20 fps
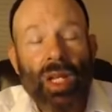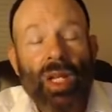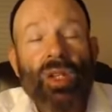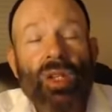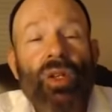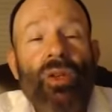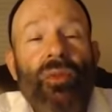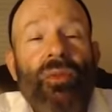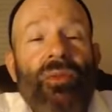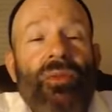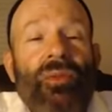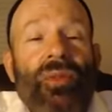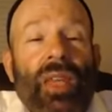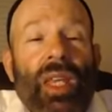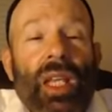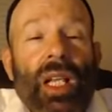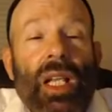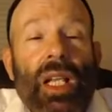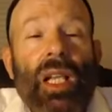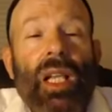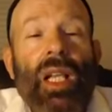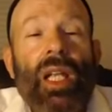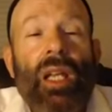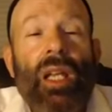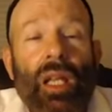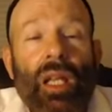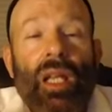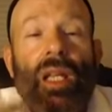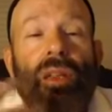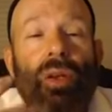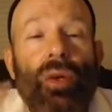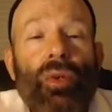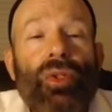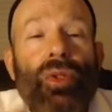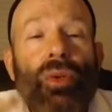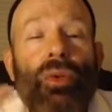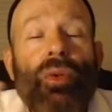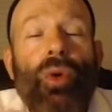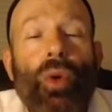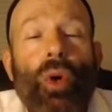You feel, those
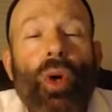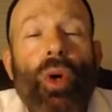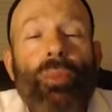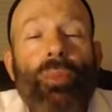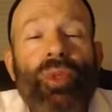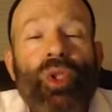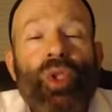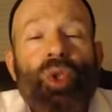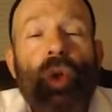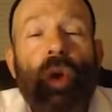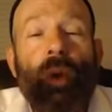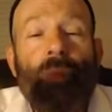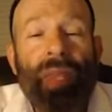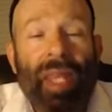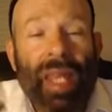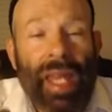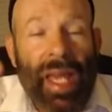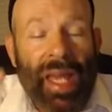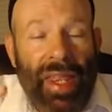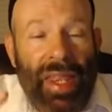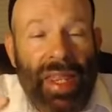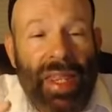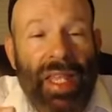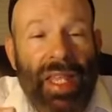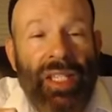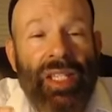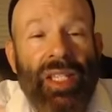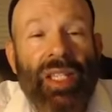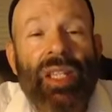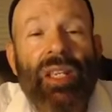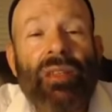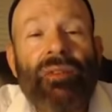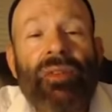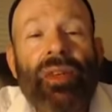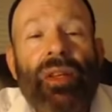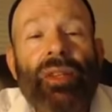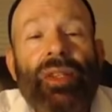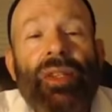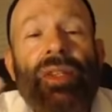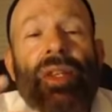who absorb the ethnicity
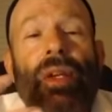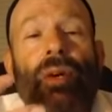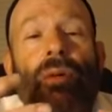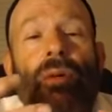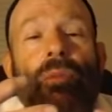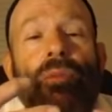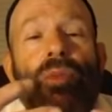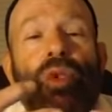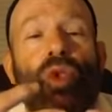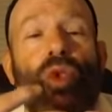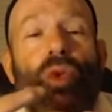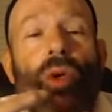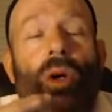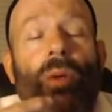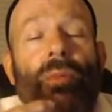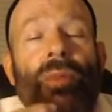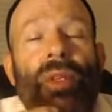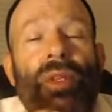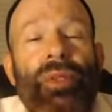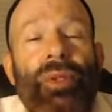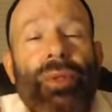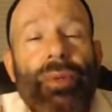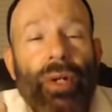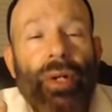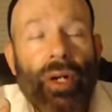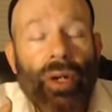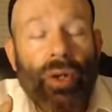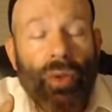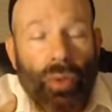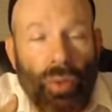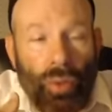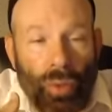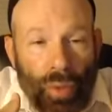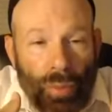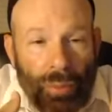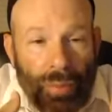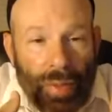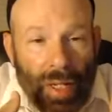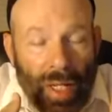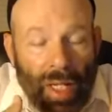feel that they are absorbed into a
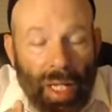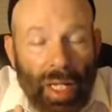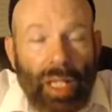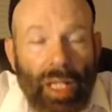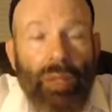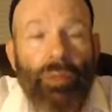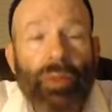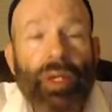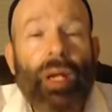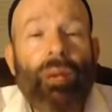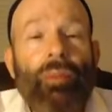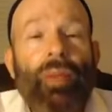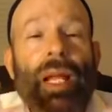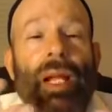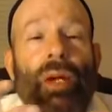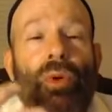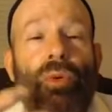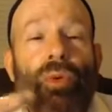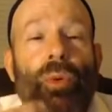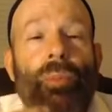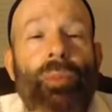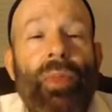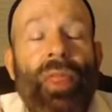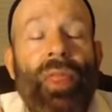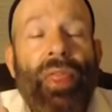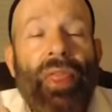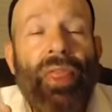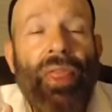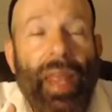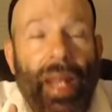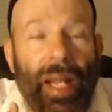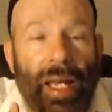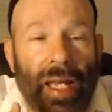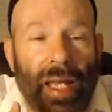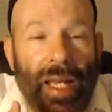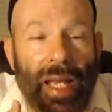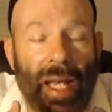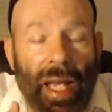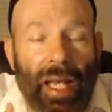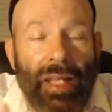group, and you become like group think,
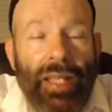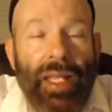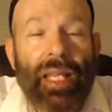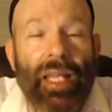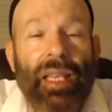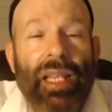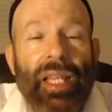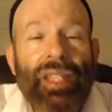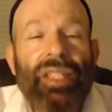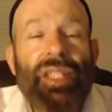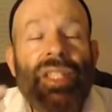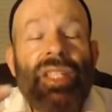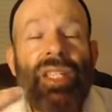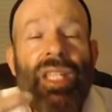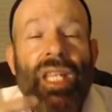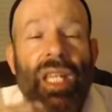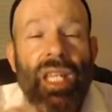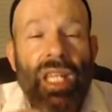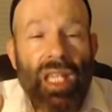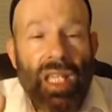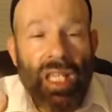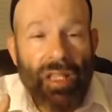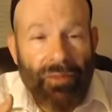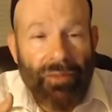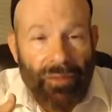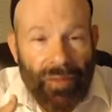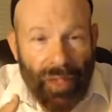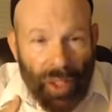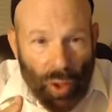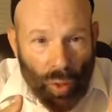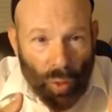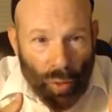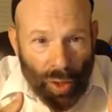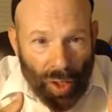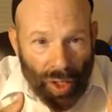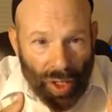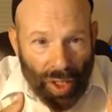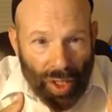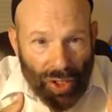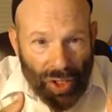and that lessens the individual
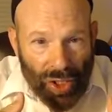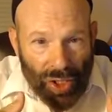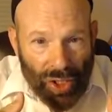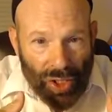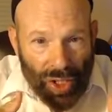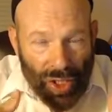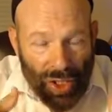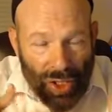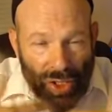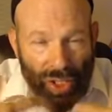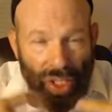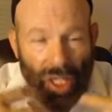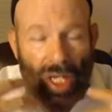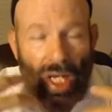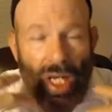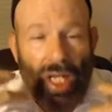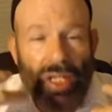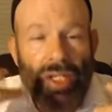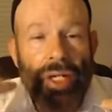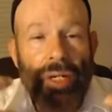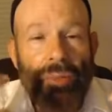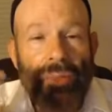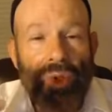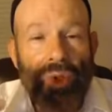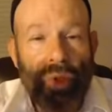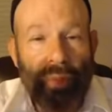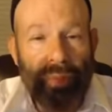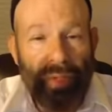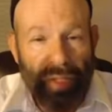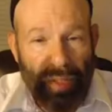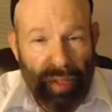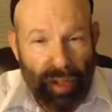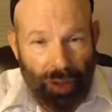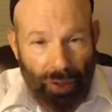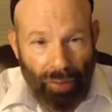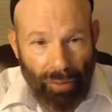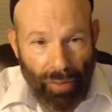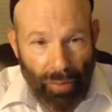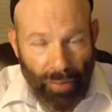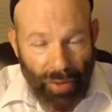consciousness as it absorbs into the
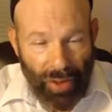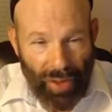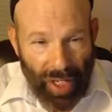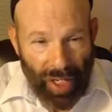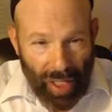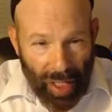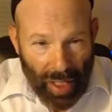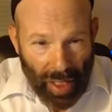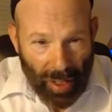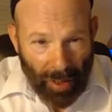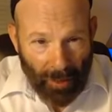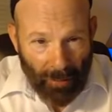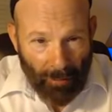group think,